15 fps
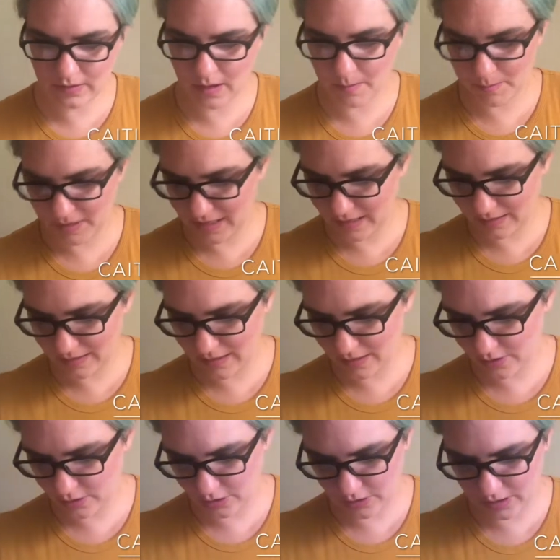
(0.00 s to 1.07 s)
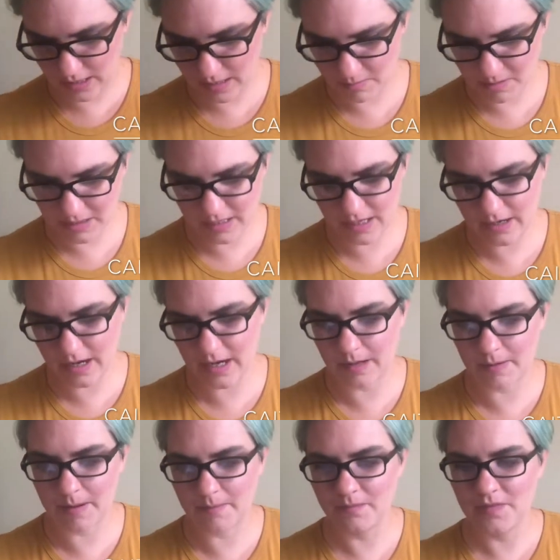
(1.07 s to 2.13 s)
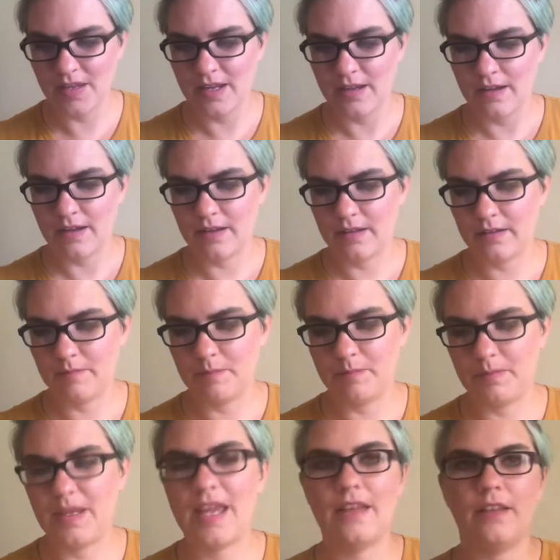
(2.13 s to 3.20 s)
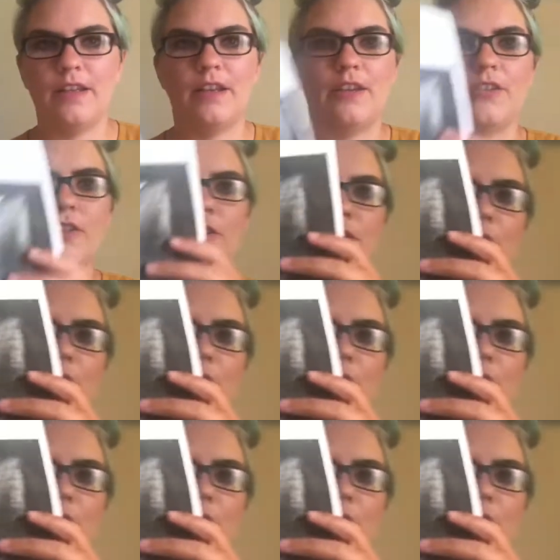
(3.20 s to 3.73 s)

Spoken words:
company, I think, or her name on there. Anyway, Caitlin Hunter.